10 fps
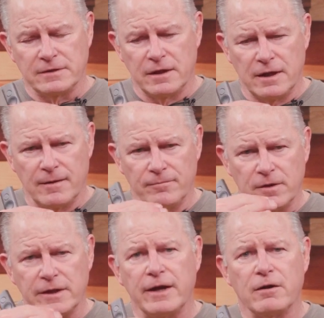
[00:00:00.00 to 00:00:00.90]
layer
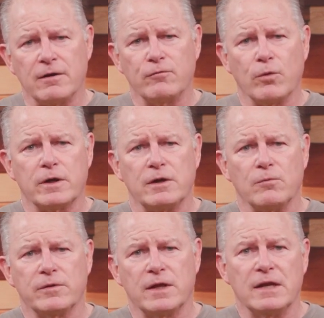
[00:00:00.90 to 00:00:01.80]
of working with it.
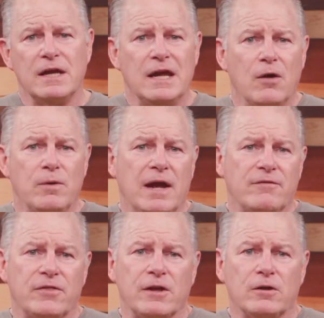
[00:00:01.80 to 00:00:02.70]
We have a thing called
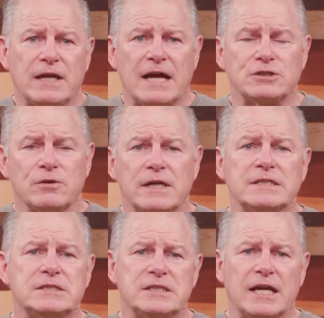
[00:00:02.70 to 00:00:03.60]
Azure
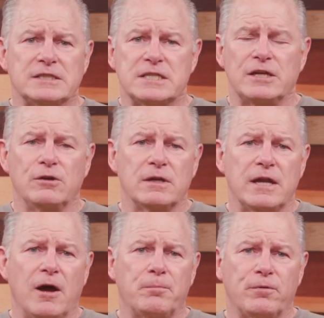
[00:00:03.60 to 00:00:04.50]
Insights that you can now
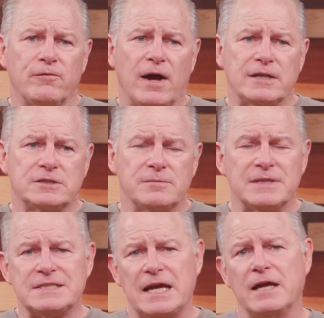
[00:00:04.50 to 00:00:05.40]
provide some
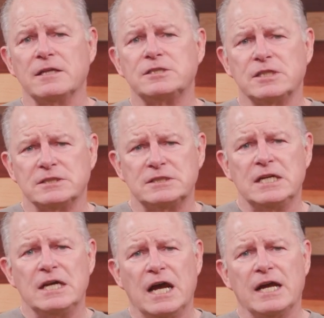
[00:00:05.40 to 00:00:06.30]
intelligence
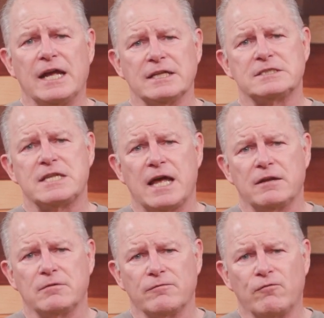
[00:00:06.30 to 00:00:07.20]
against that
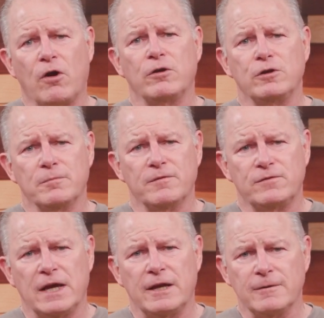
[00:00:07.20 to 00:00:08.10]
volume of data.
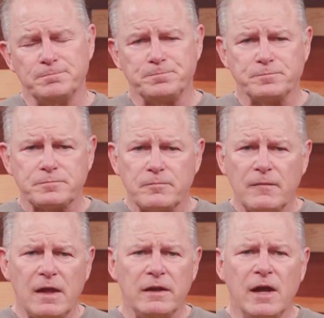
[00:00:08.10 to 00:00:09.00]
Now,
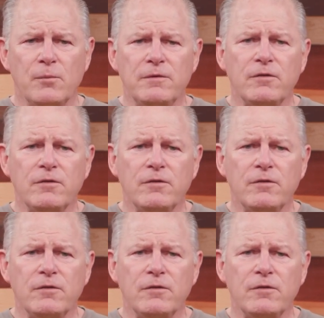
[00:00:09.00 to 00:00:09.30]
we've got other